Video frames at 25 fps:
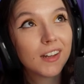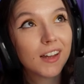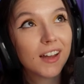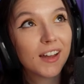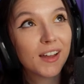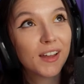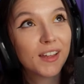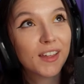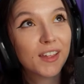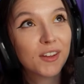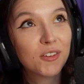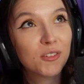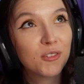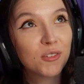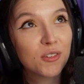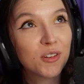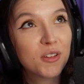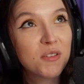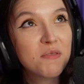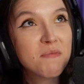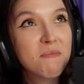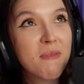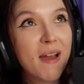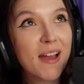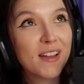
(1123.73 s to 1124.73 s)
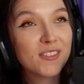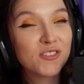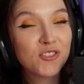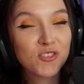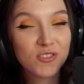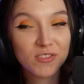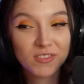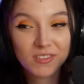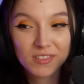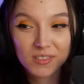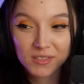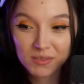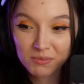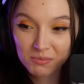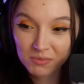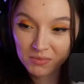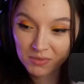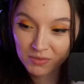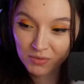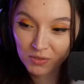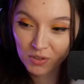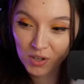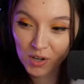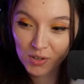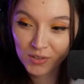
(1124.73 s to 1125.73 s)
I can only imagine them
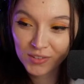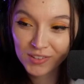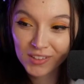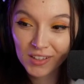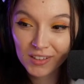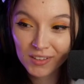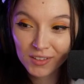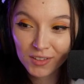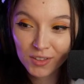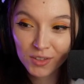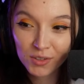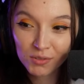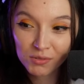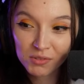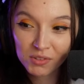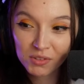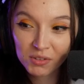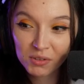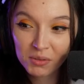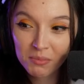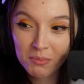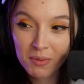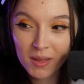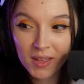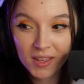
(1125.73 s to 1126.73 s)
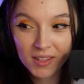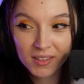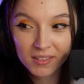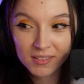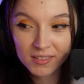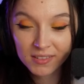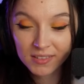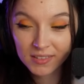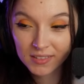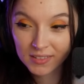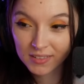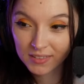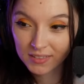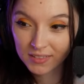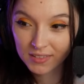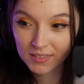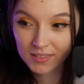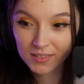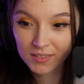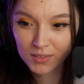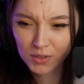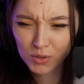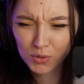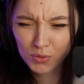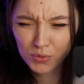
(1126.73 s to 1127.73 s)
for outside clothes in the bed.
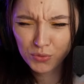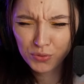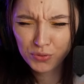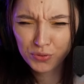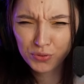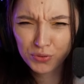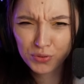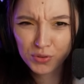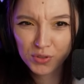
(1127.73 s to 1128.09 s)
Oof.